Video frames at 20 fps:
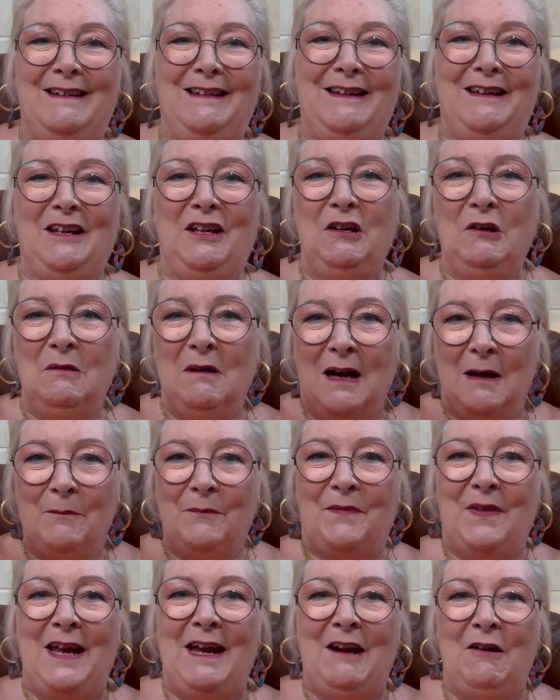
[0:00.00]
you
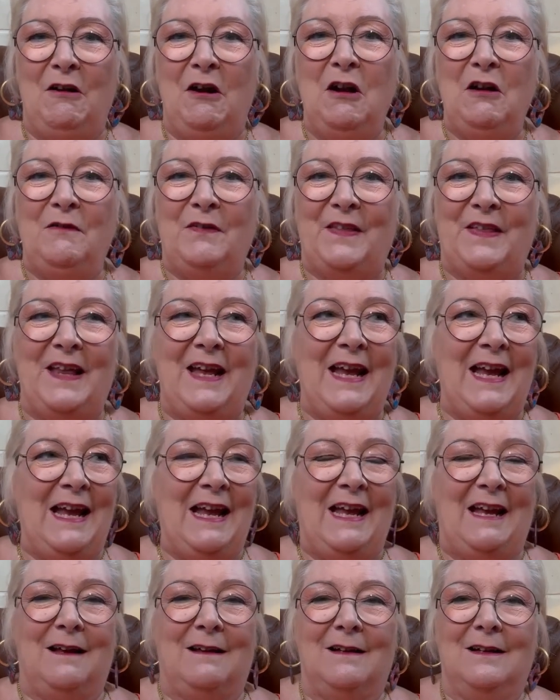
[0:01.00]
up there, over
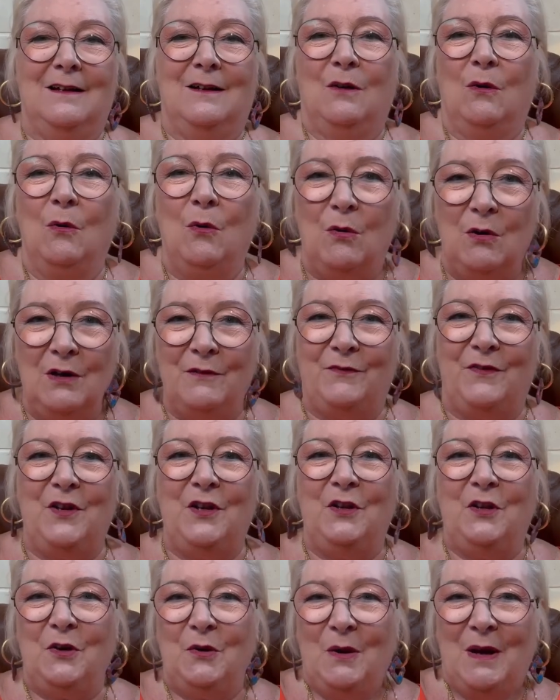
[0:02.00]
there, all of
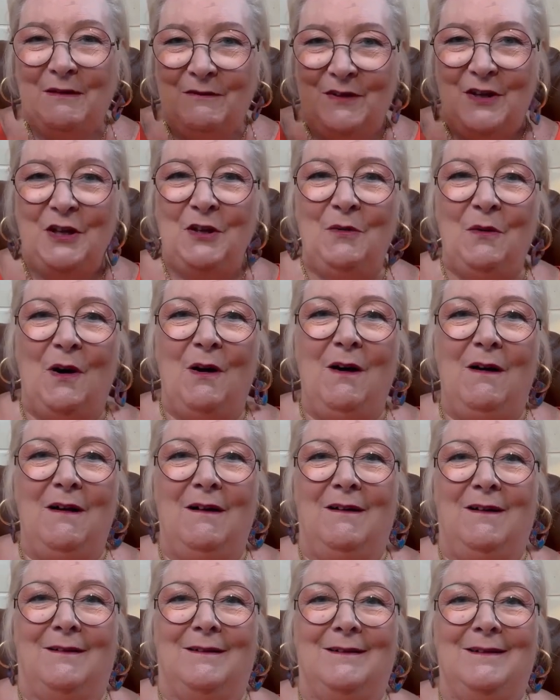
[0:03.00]
you, whoever you
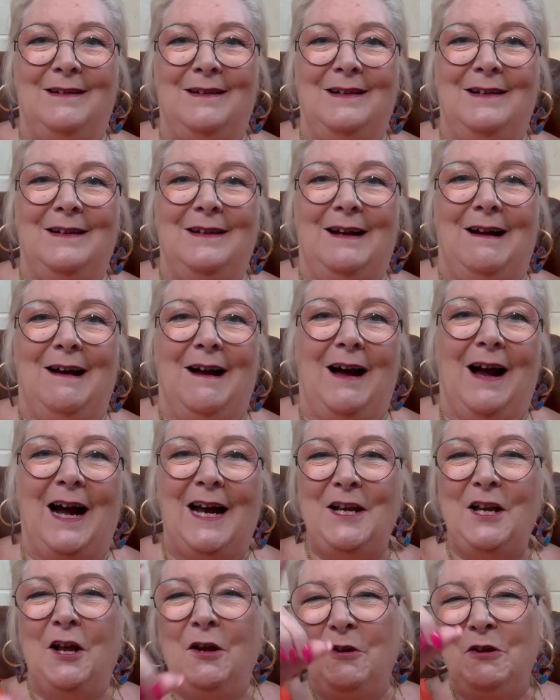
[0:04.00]
are,
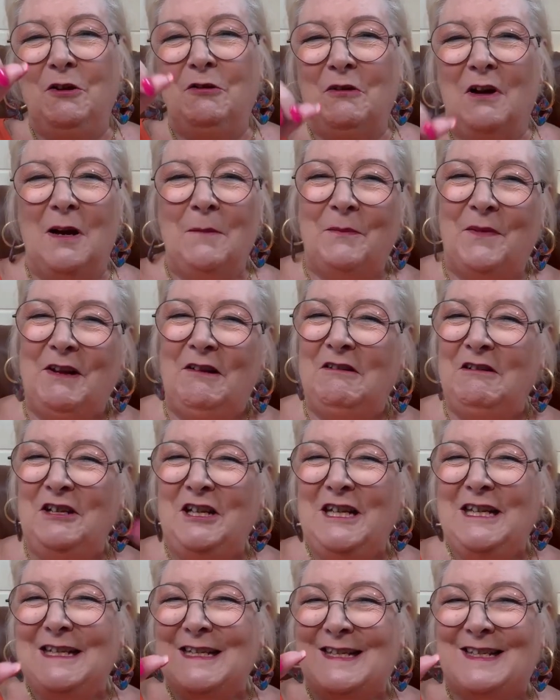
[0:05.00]
I know you're up there and
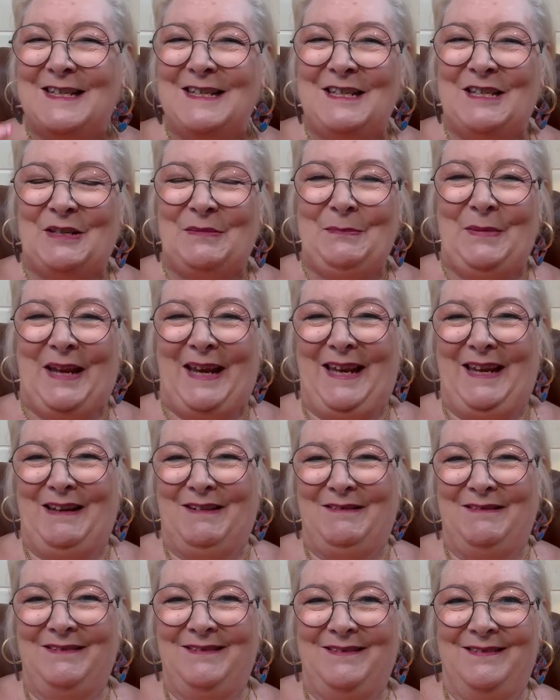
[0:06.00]
you listen to me.
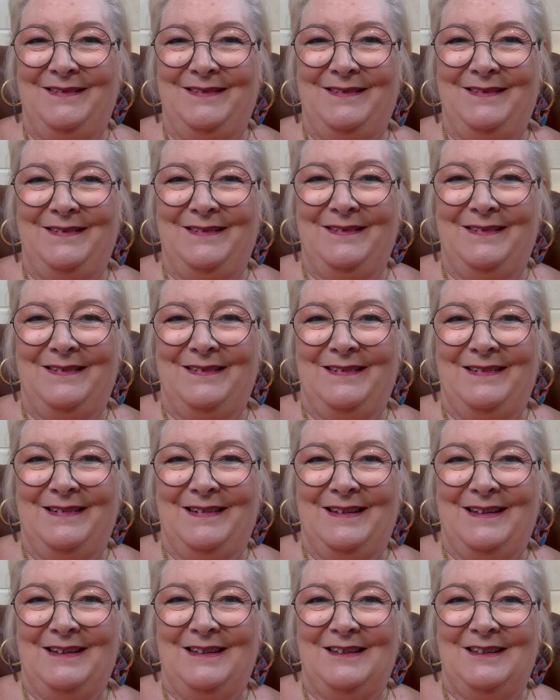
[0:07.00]

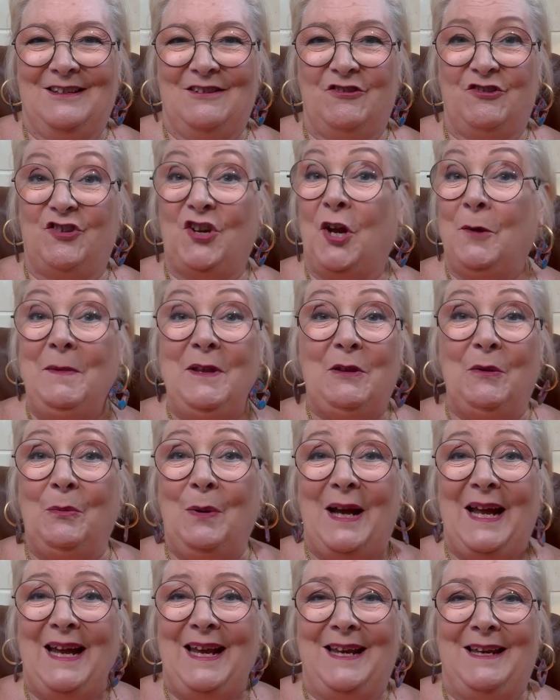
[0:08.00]
Show me the
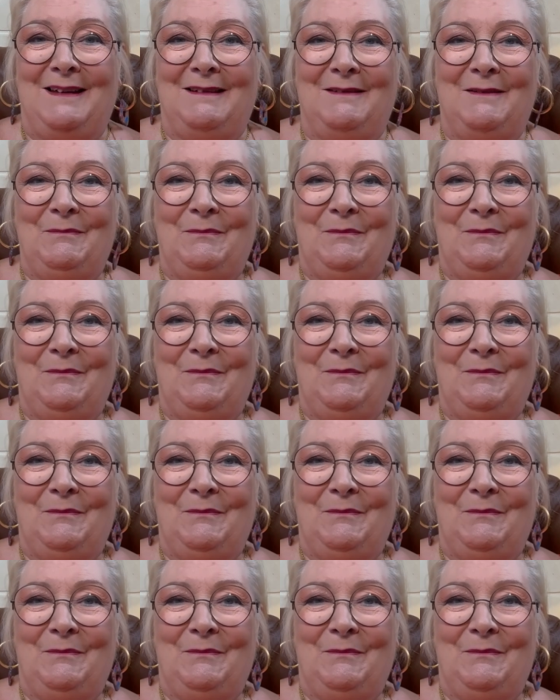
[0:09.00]
way.